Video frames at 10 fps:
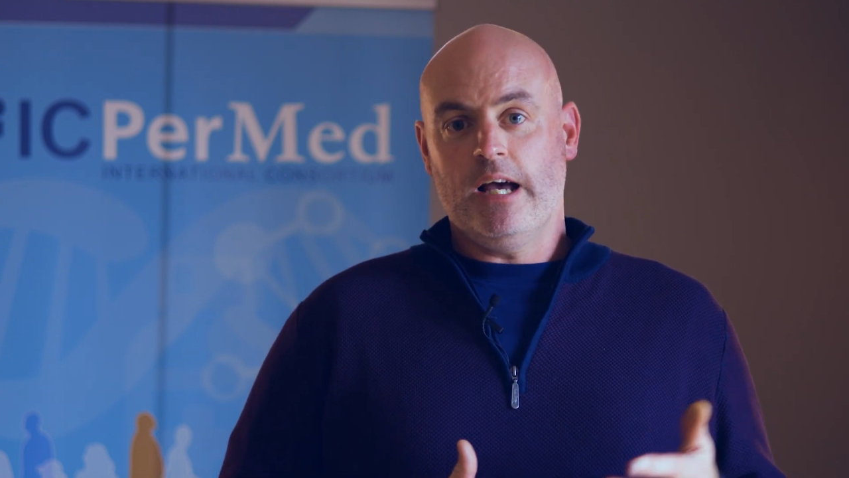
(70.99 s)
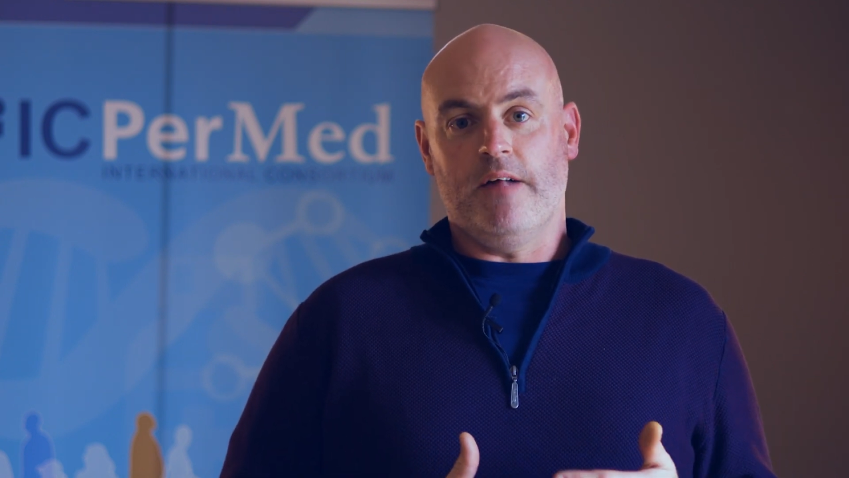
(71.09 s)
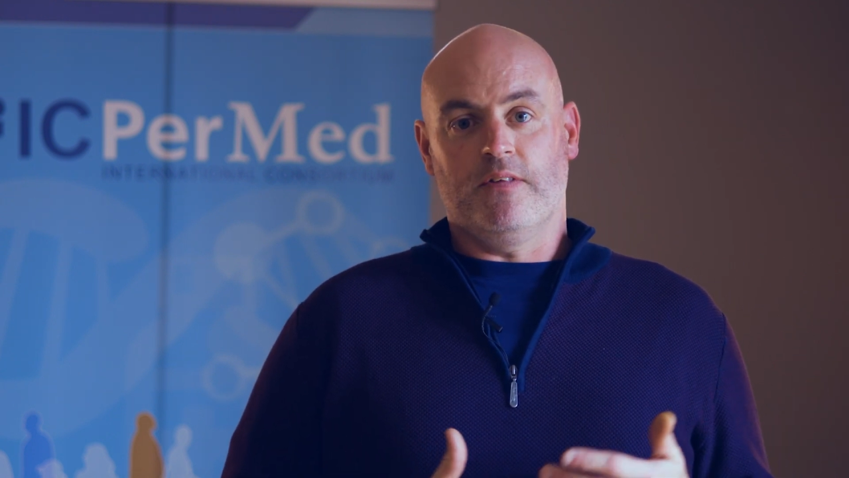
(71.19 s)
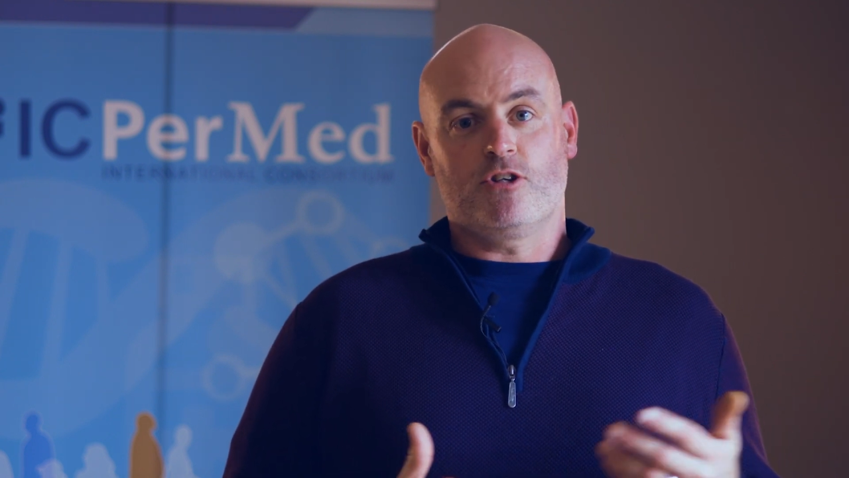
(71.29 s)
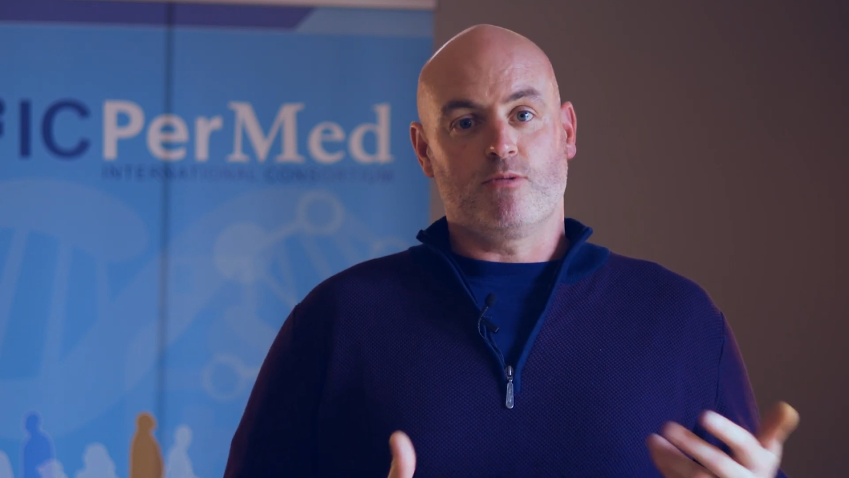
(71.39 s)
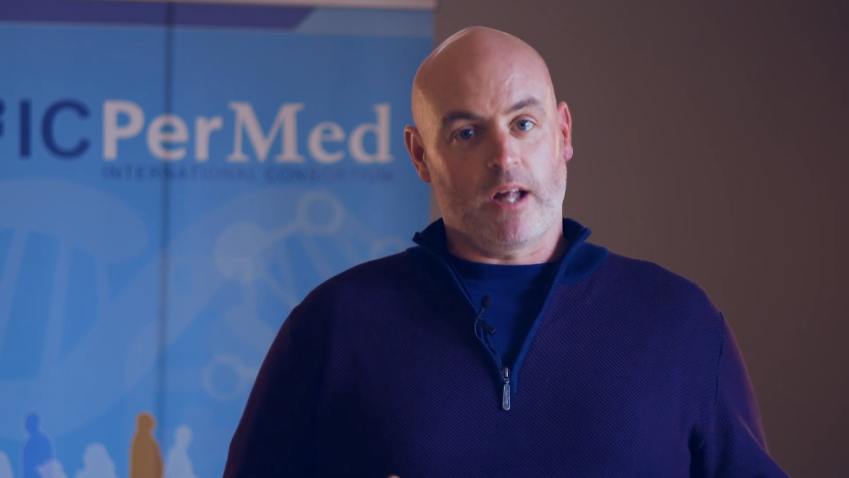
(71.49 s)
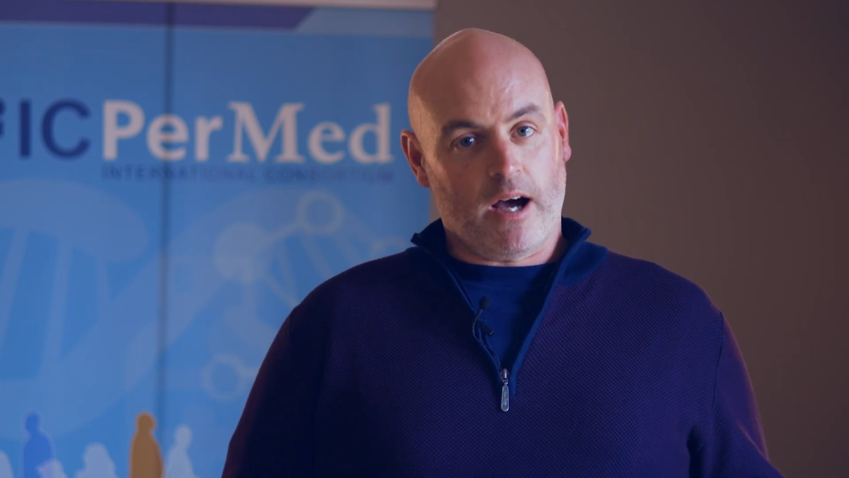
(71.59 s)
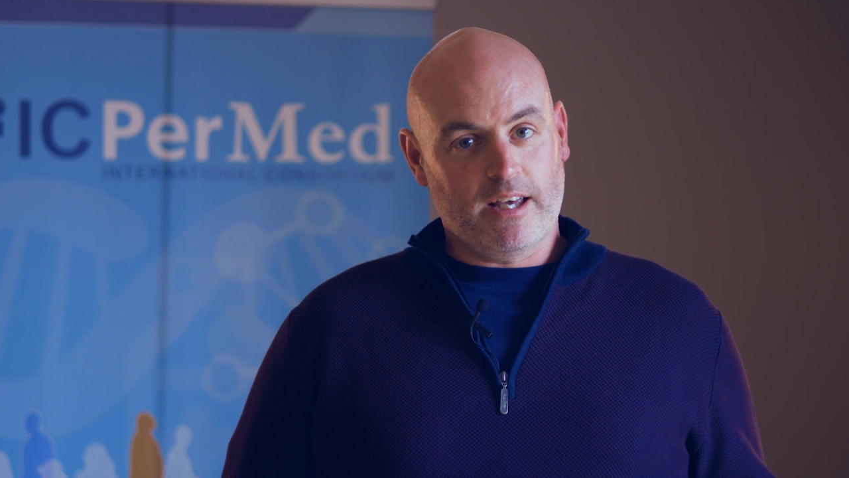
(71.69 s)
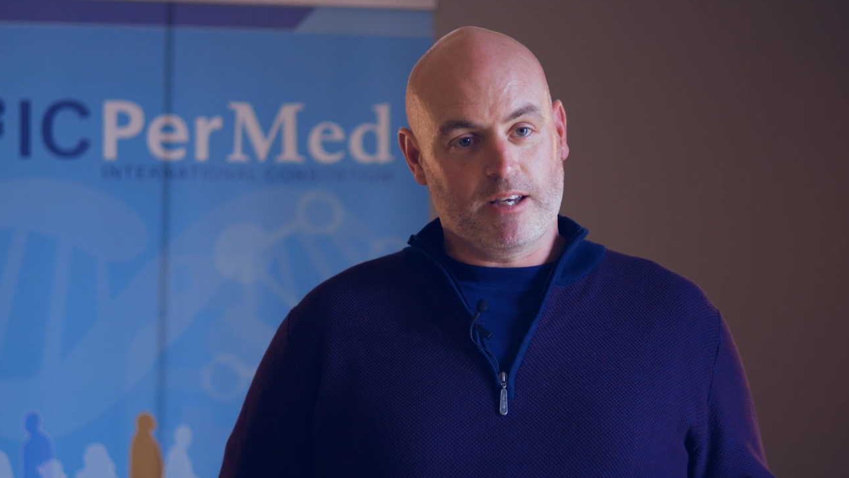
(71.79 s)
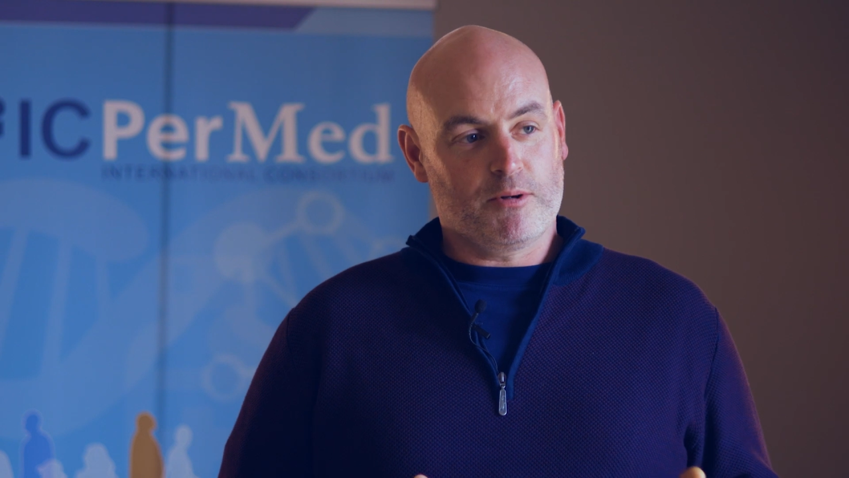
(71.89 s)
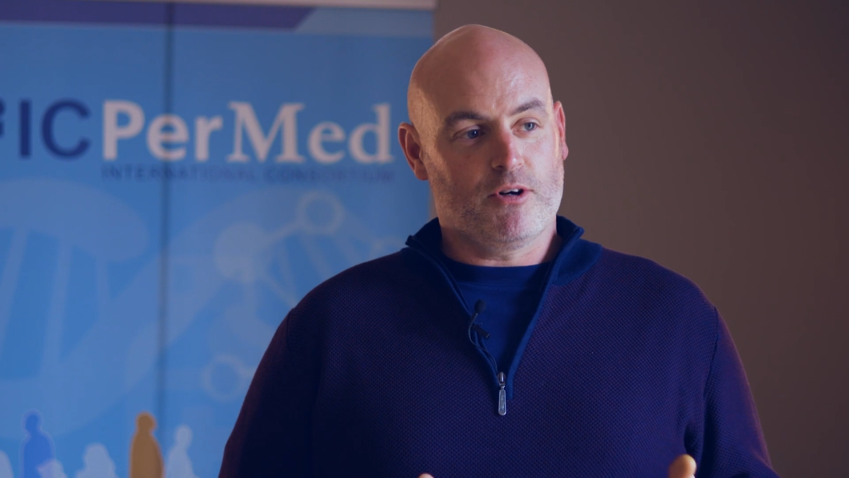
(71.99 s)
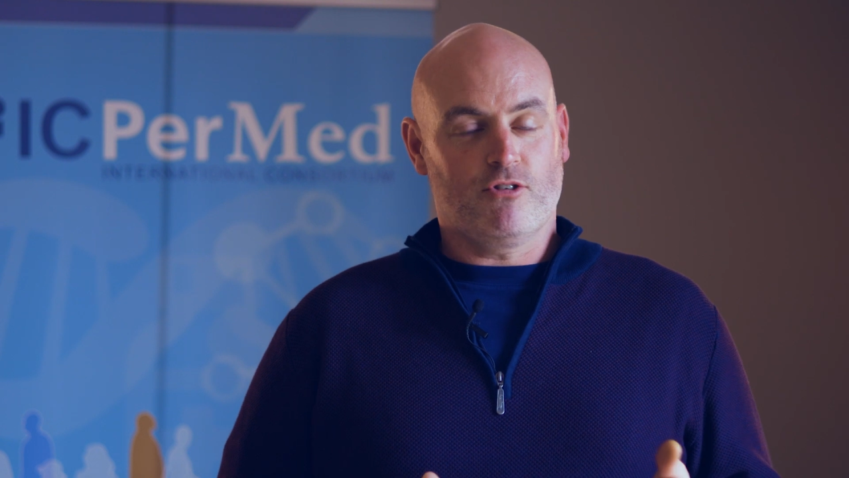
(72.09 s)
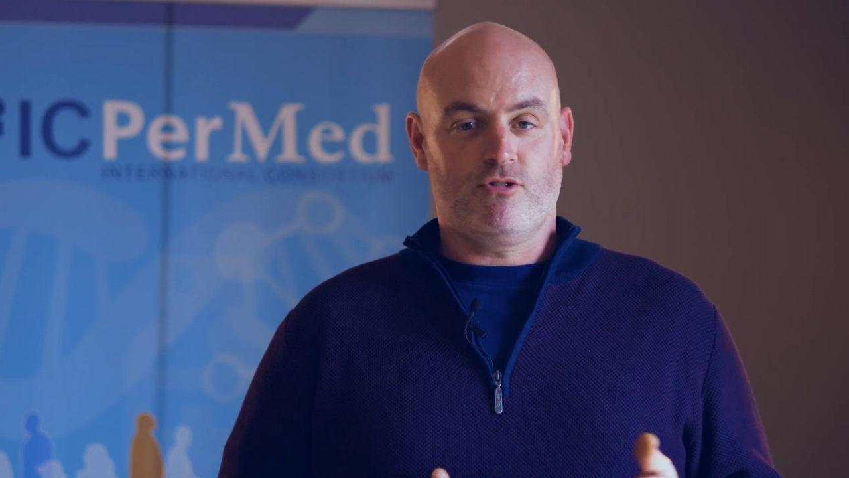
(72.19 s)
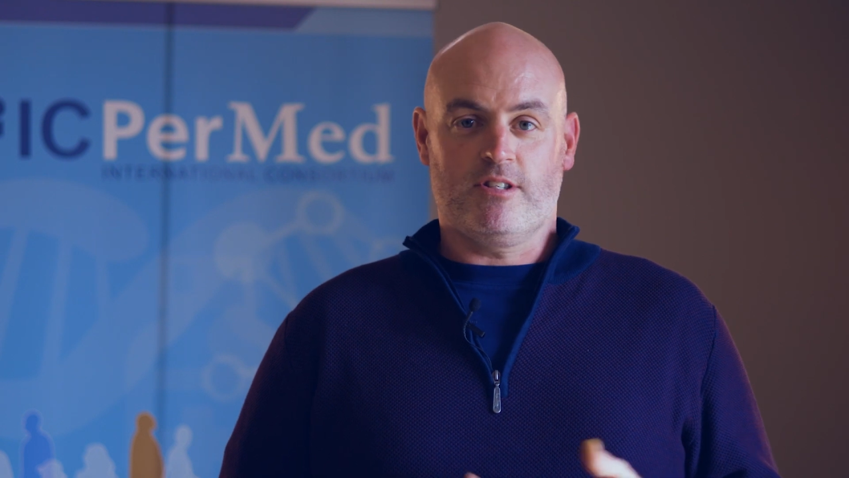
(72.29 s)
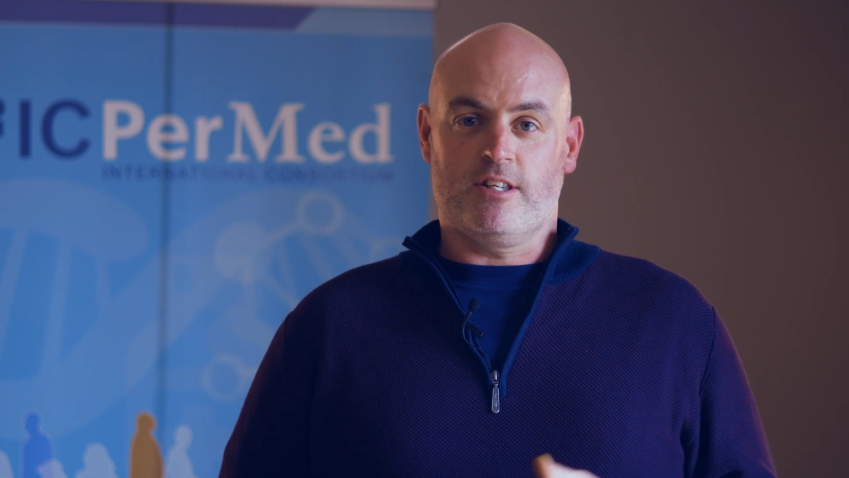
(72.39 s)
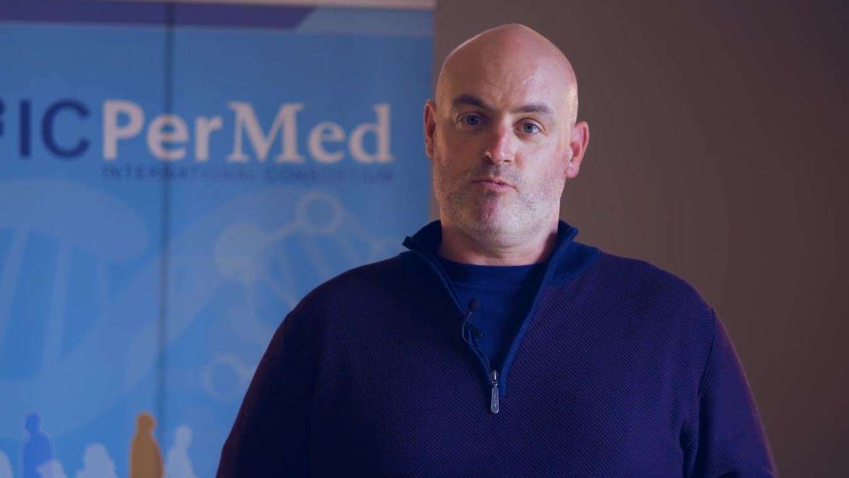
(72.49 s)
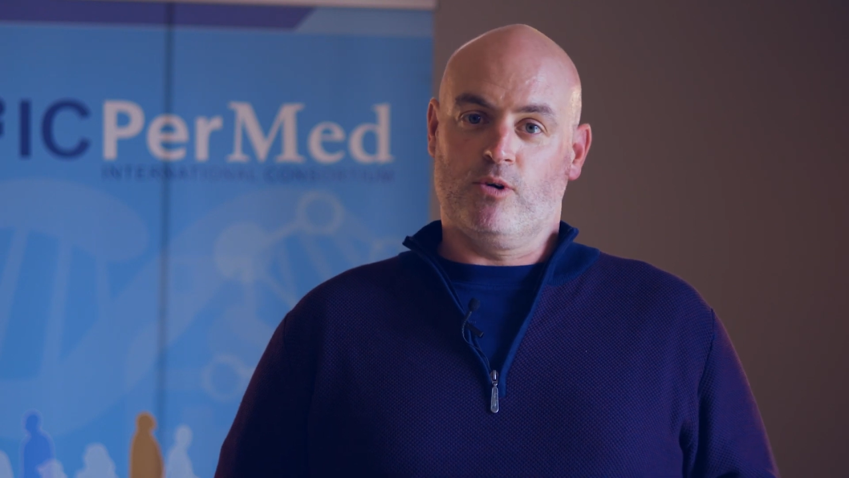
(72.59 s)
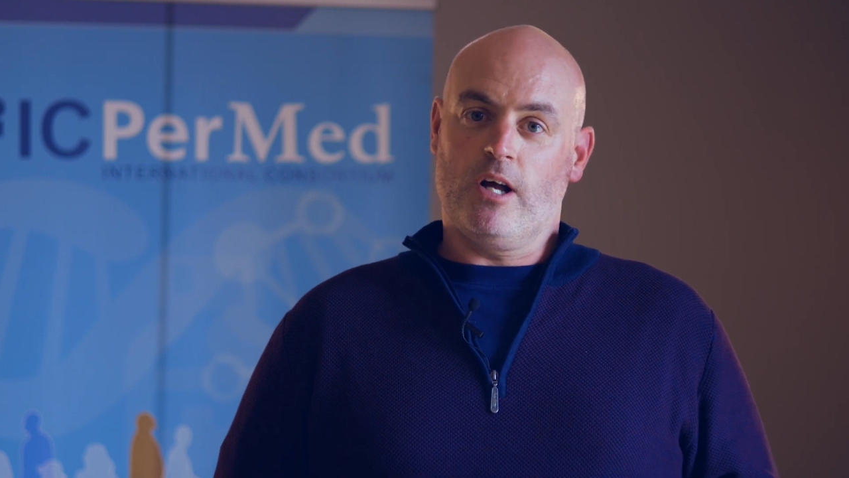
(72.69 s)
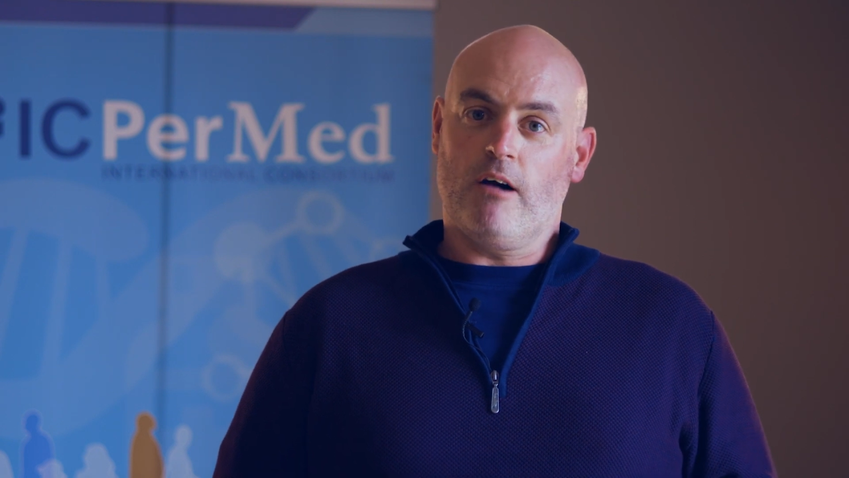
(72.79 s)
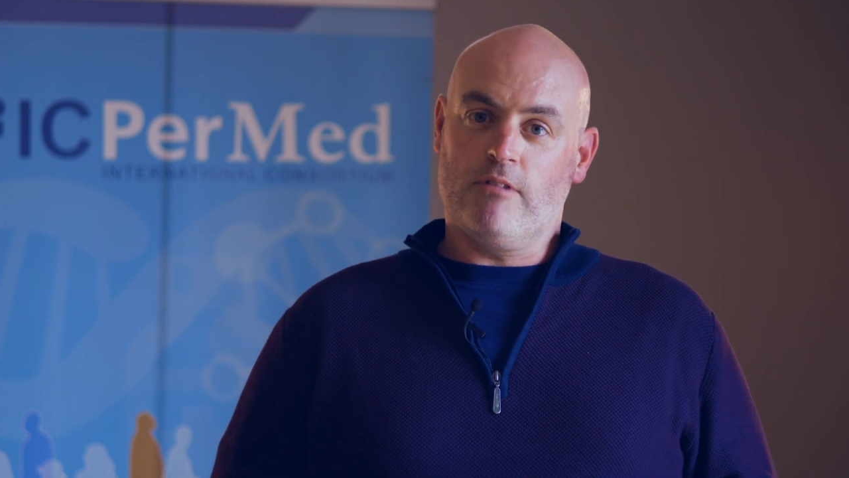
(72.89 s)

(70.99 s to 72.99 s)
and the issue with high-income countries is we're not